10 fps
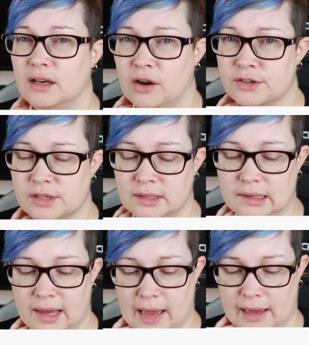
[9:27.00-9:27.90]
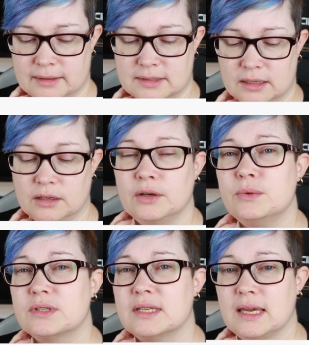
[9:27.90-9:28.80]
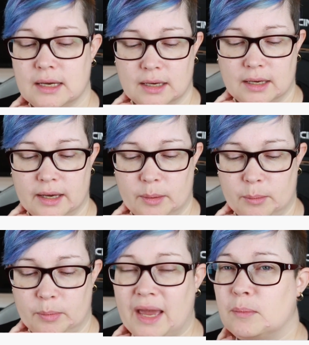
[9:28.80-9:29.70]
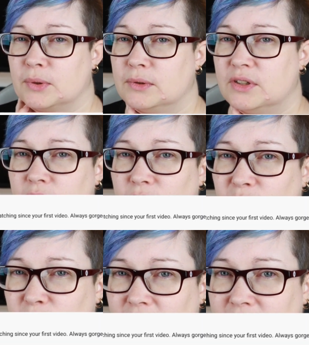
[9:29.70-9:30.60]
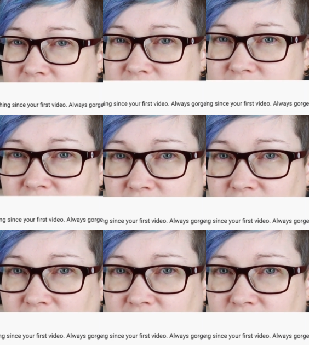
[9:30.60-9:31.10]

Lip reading: Larson and Lucy Pape who has